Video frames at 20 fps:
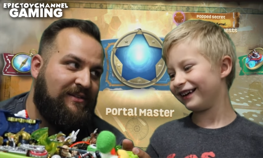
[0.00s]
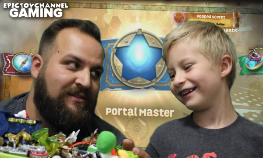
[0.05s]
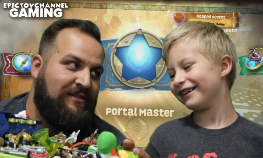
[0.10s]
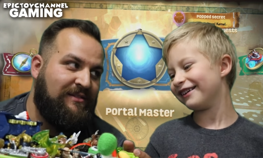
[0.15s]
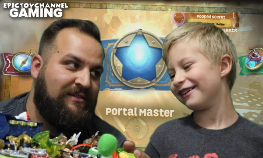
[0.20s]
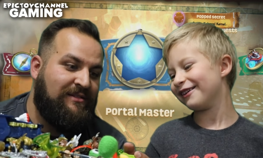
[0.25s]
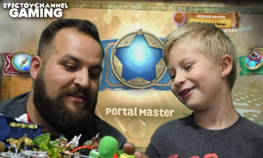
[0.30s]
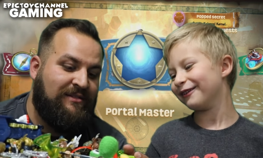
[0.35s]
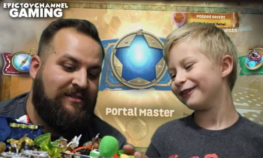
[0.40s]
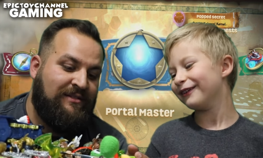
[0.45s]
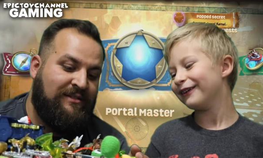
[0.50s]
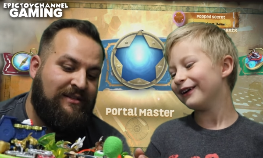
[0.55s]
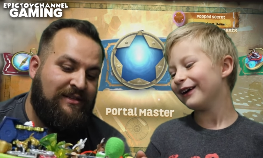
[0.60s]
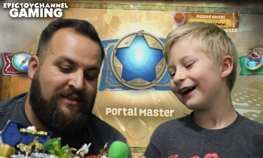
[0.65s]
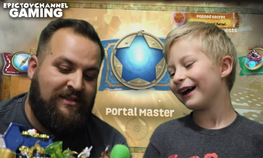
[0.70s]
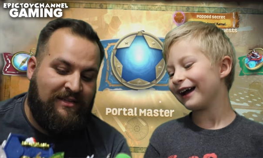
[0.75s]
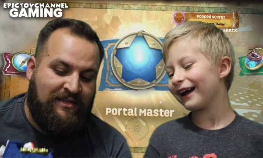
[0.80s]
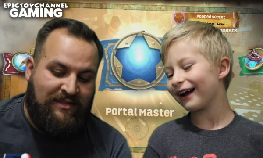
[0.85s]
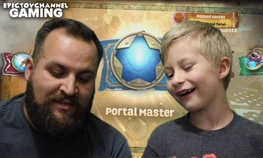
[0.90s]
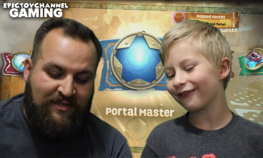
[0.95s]
Speaker 1: I know.
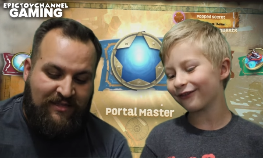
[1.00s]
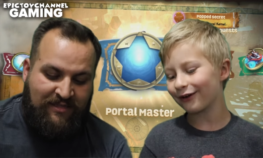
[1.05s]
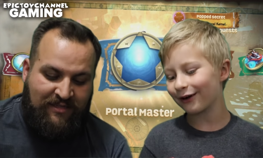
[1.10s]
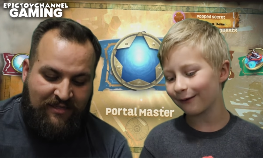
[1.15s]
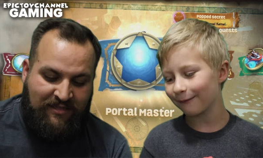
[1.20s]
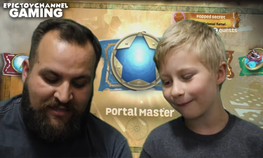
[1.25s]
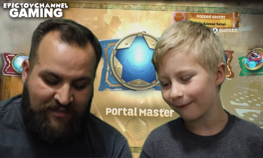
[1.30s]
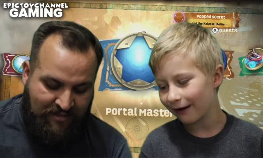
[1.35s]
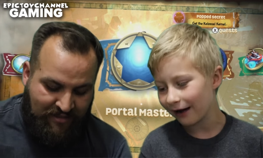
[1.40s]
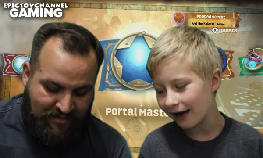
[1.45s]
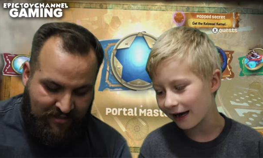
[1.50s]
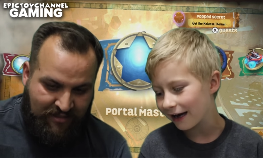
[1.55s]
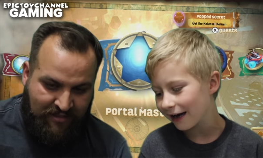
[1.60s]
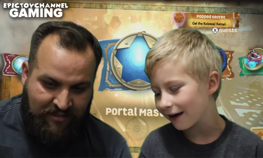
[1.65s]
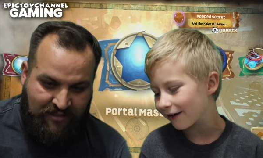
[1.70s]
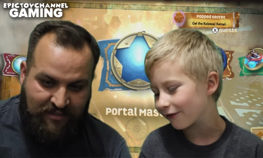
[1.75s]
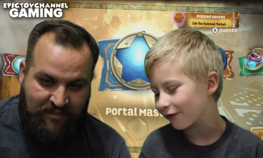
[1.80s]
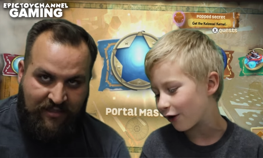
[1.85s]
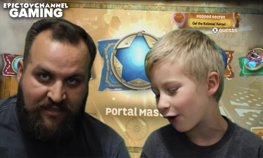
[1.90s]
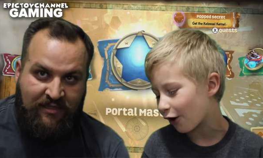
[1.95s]
I have a, I
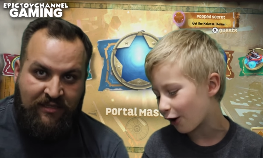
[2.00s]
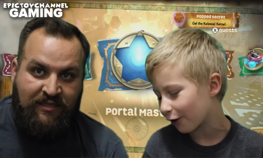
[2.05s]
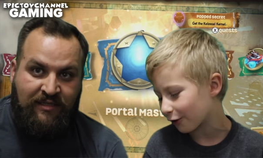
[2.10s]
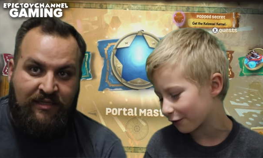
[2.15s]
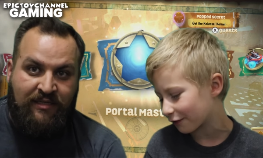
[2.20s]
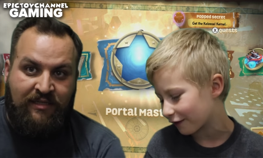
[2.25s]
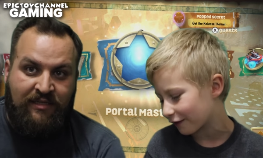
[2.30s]
have all